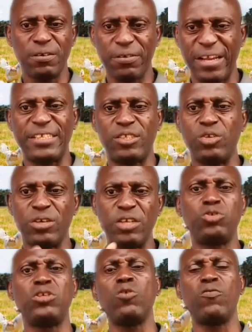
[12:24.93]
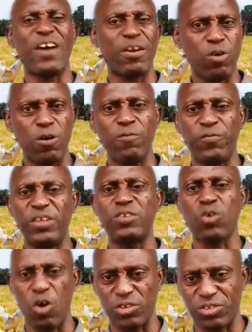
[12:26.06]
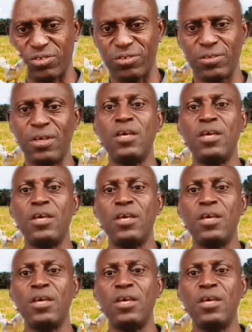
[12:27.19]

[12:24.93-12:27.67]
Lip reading: rate, reducing overall feed costs.